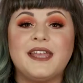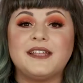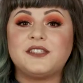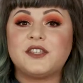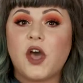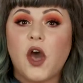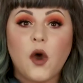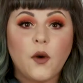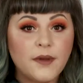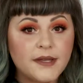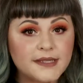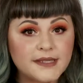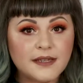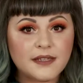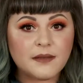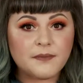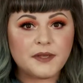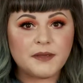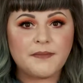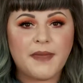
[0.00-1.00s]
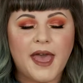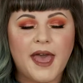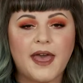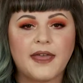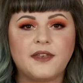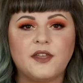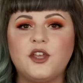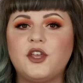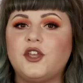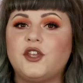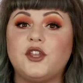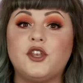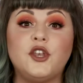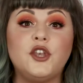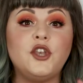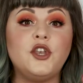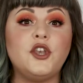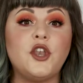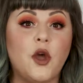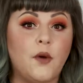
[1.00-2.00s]
It's always gonna be matte,
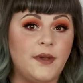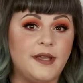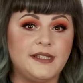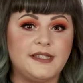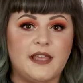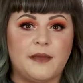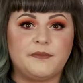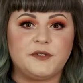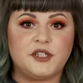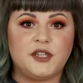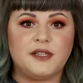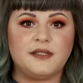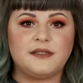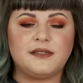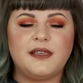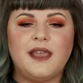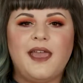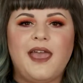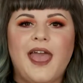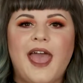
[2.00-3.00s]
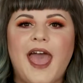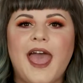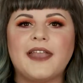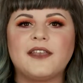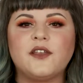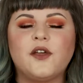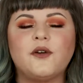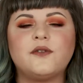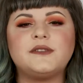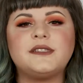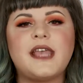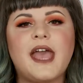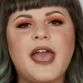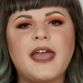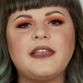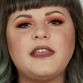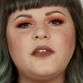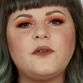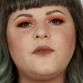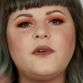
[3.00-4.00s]
no exceptions, and goes
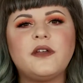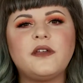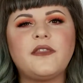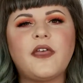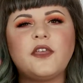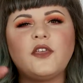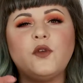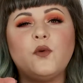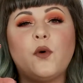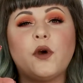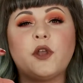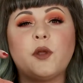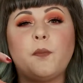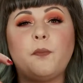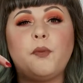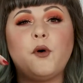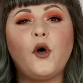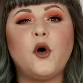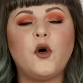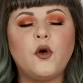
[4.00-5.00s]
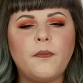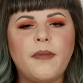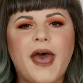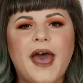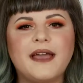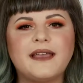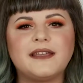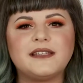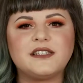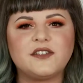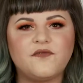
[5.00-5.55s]
anywhere that you want to pull back and